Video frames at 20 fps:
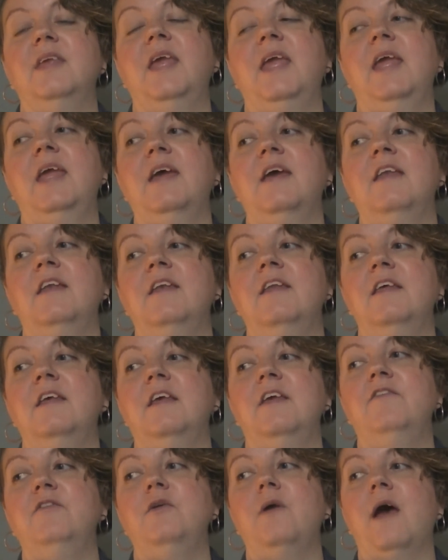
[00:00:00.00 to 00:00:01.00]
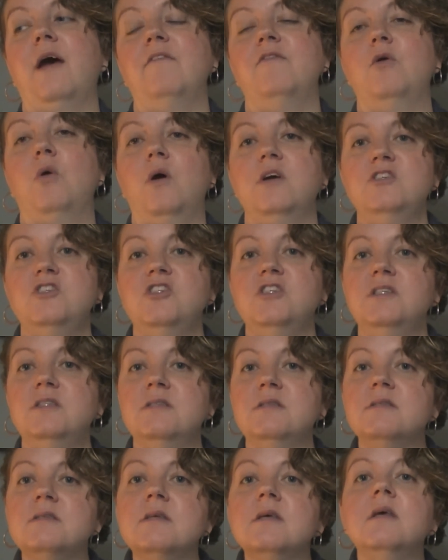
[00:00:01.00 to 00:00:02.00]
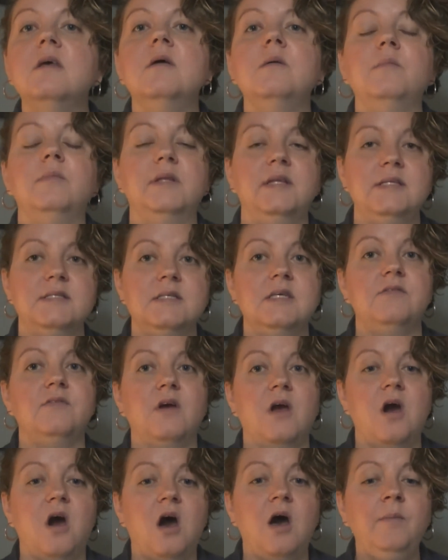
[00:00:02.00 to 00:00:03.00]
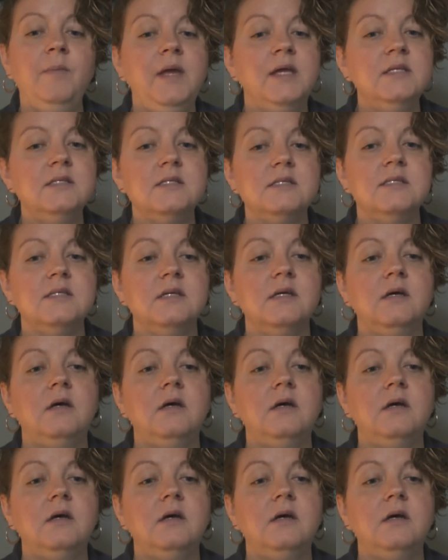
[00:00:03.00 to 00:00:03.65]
And if you have questions, please leave a comment.